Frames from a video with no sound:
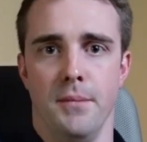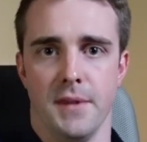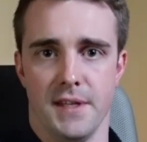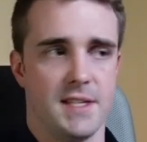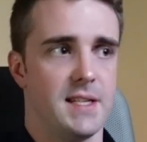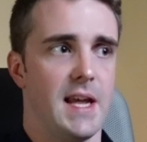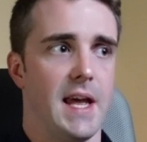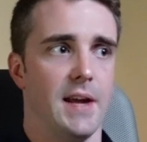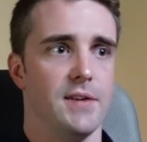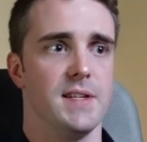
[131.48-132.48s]
the
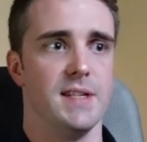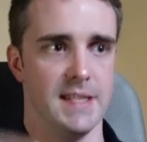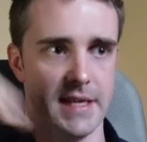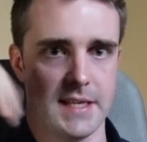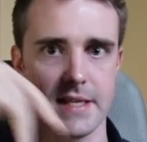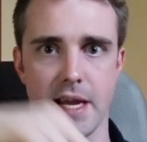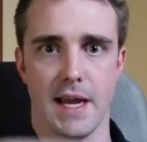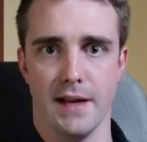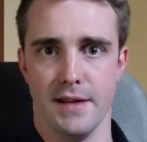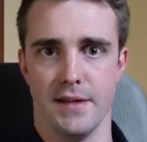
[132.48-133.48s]
stairs,
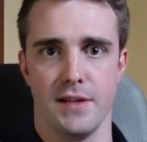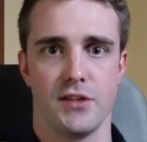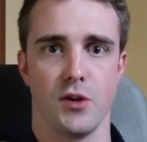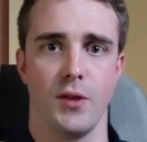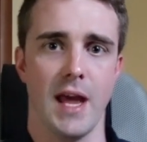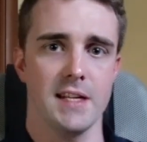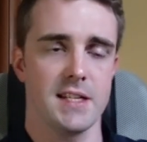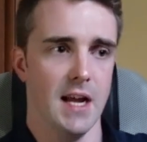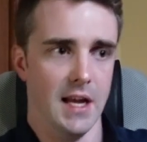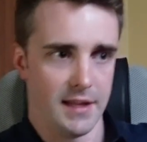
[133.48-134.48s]
descend. So
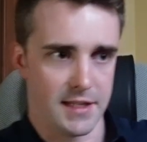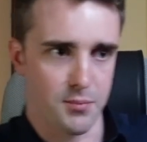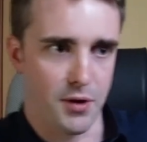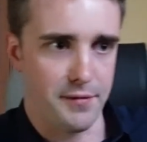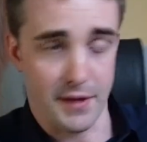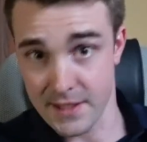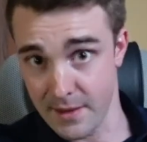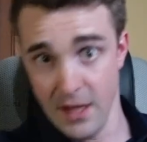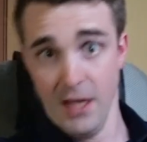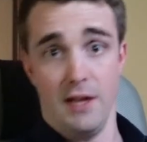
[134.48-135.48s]
that's this prefix,
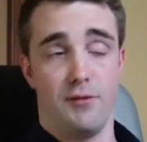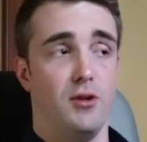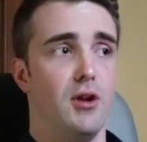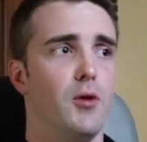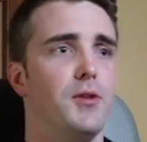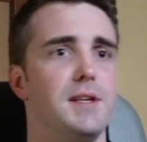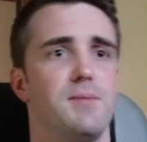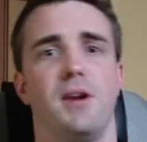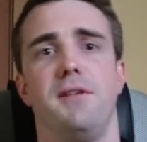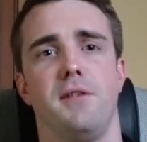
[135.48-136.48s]
and if you know these
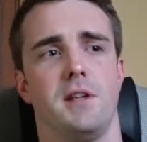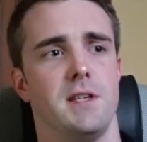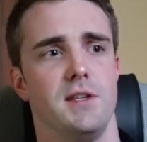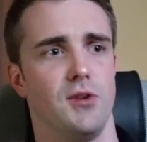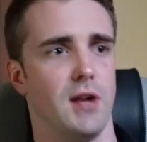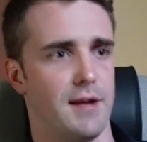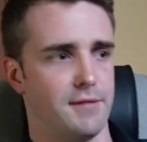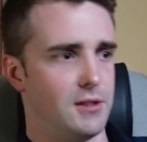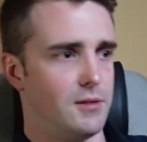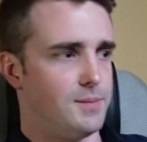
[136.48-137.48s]
prefixes, you'll have
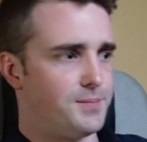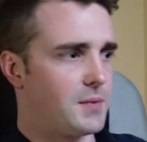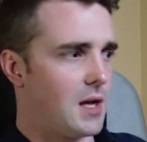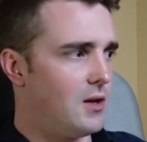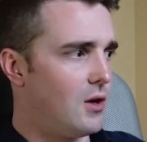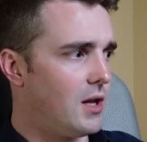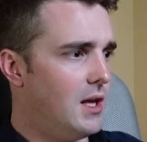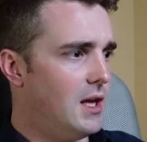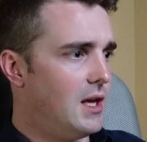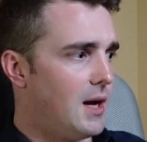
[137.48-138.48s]
a
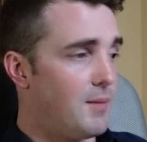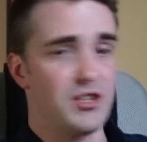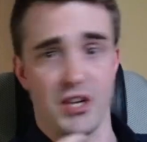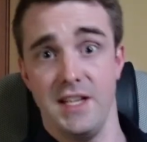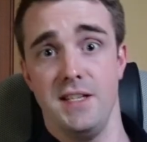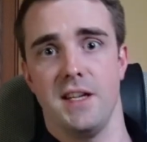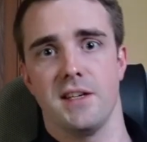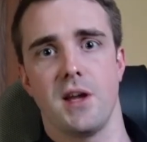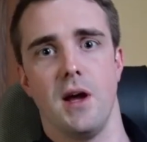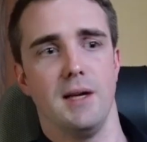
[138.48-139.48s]
much easier
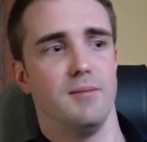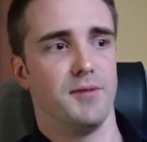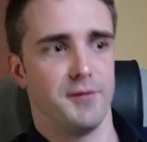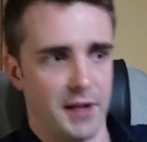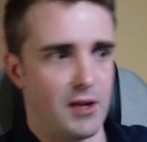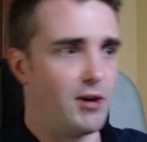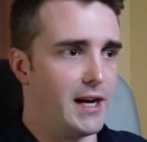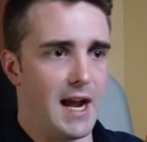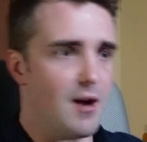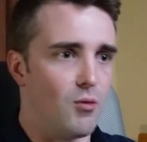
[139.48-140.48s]
time
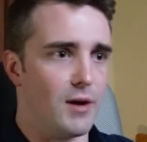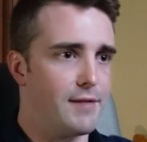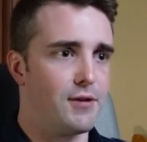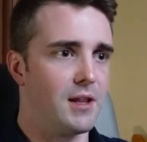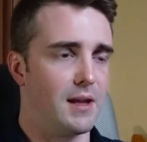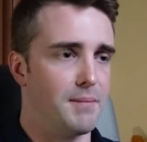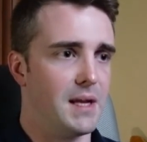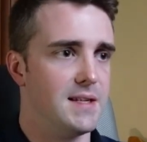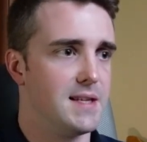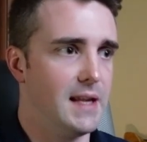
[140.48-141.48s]
figuring out what everything
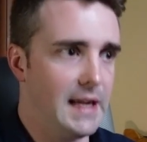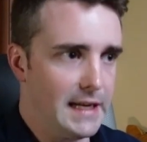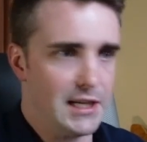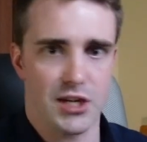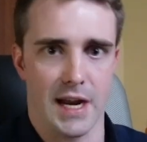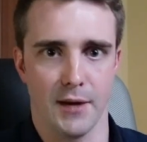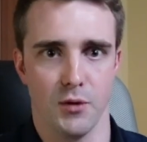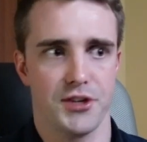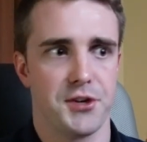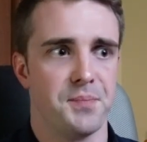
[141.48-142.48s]
means in the English
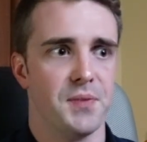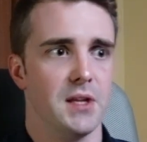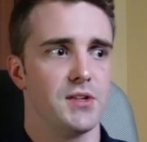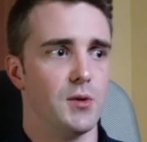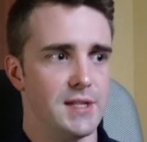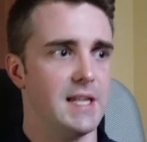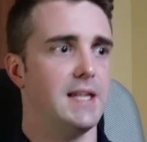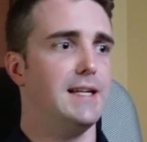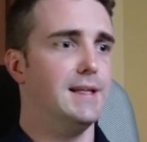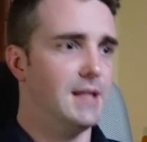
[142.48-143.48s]
language. So
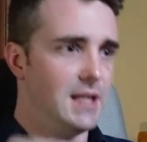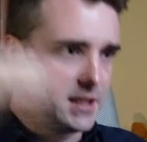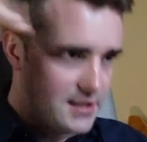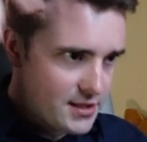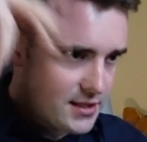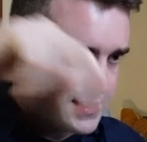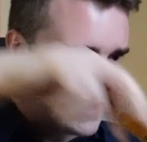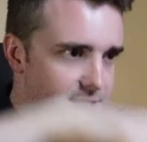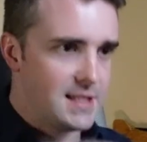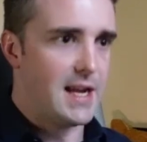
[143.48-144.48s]
de, to
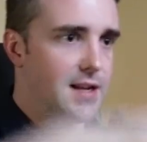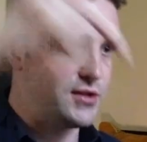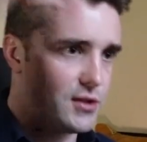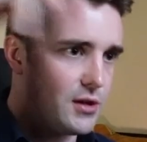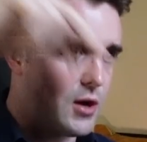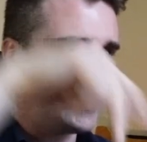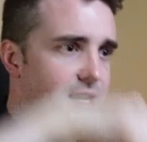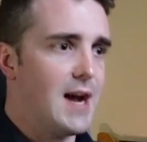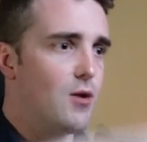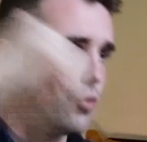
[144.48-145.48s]
descend, to go
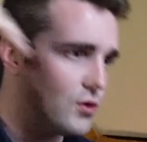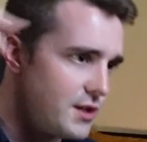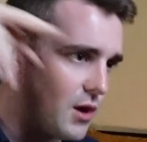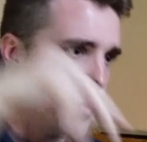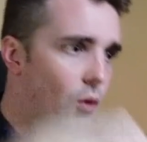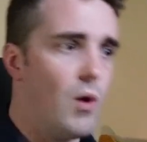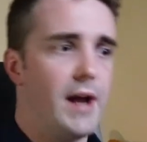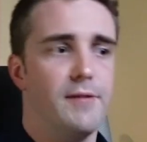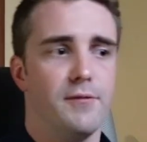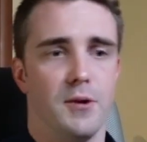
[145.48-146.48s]
down or to go
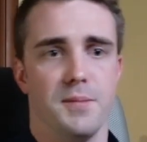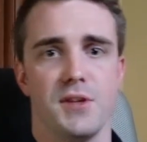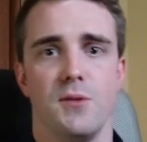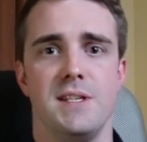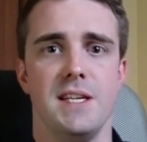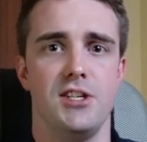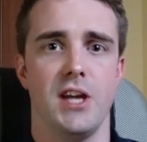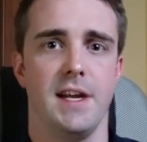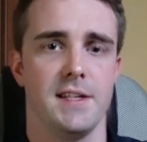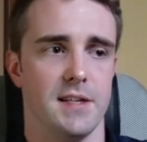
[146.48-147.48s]
away from. So
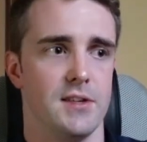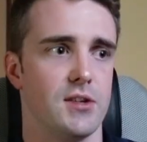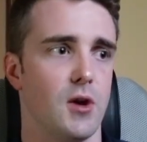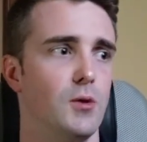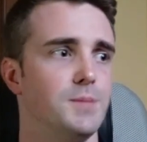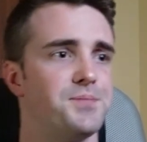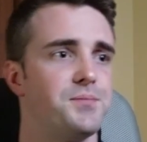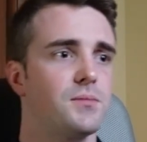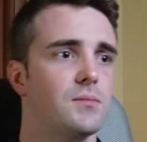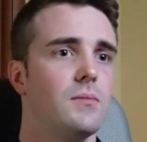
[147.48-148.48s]
dejected, so
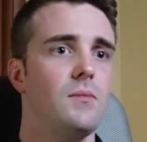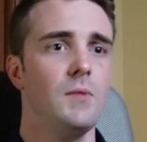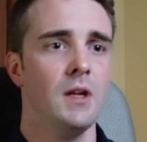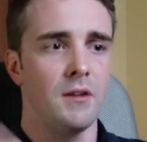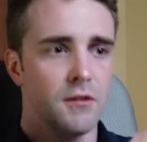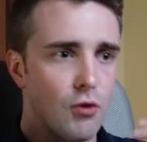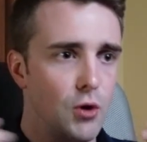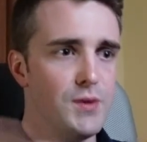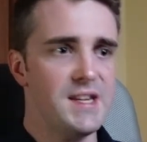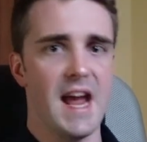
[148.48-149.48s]

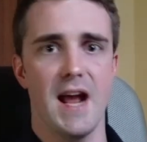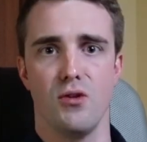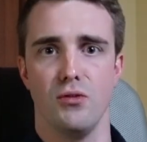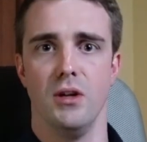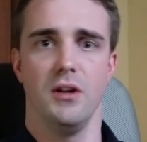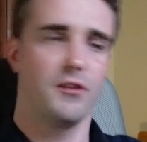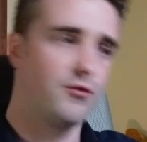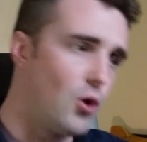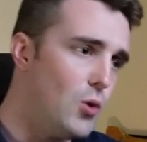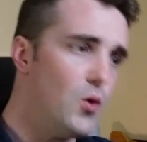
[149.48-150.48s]
thrown down,
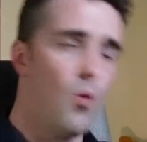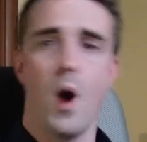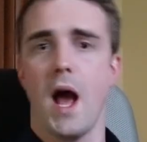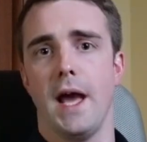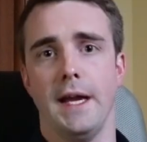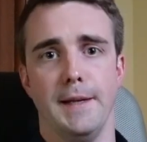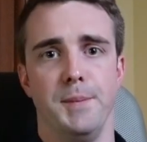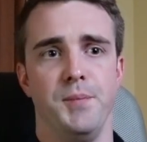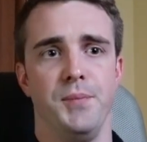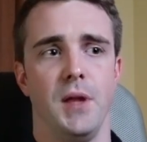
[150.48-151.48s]
thrown away.
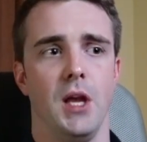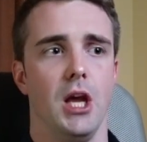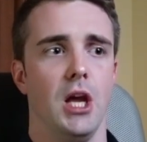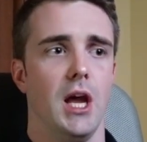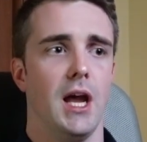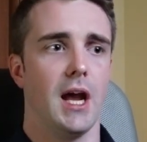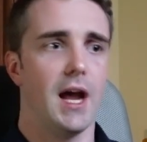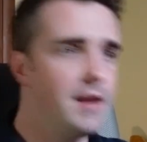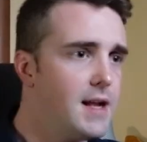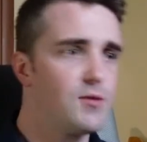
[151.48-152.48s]

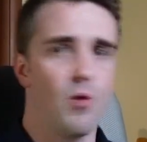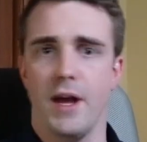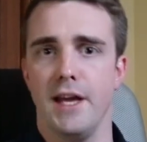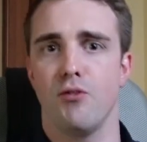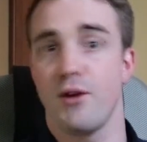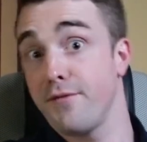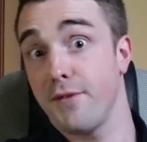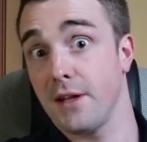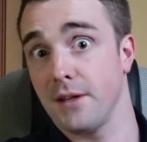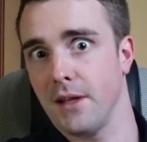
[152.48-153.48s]
And that's what Henry
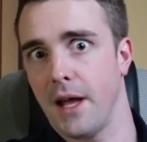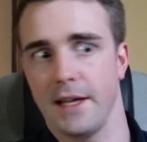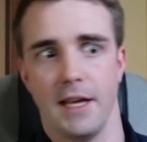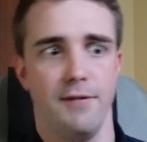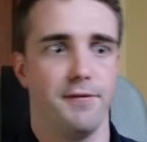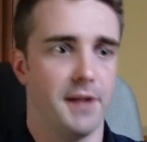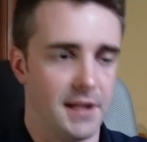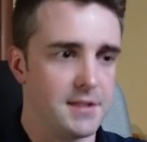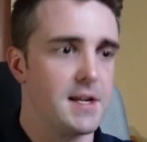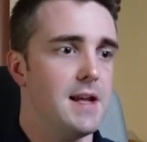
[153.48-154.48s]
felt like. He
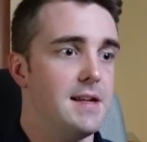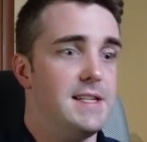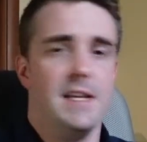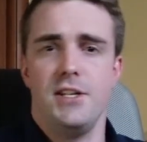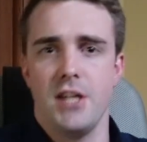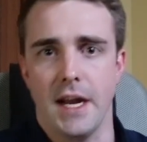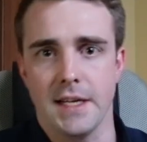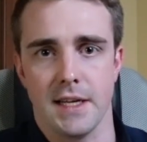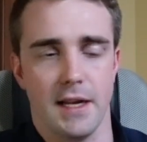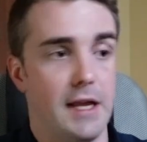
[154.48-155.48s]
felt
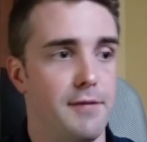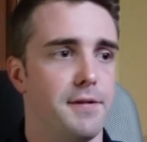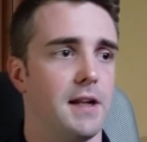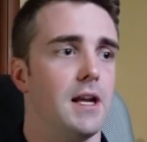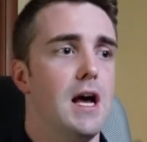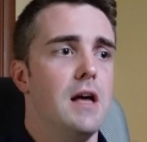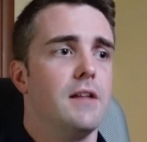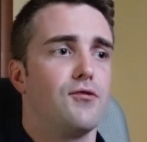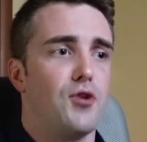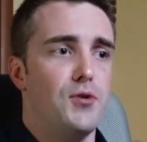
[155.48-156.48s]
dejected, he felt
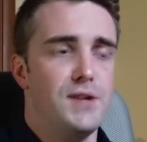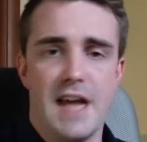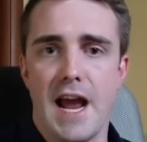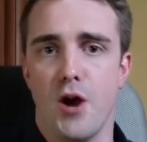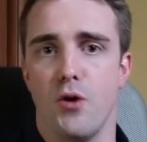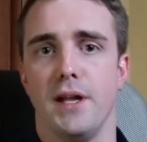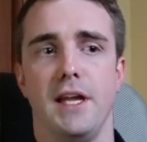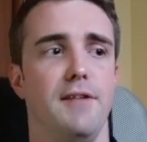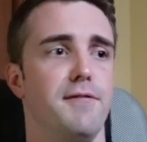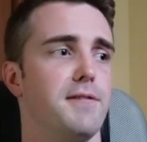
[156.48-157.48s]
thrown down,
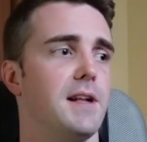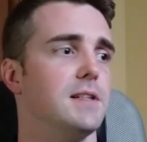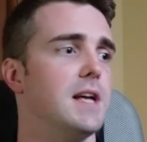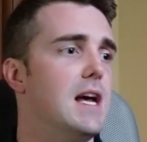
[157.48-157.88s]
he felt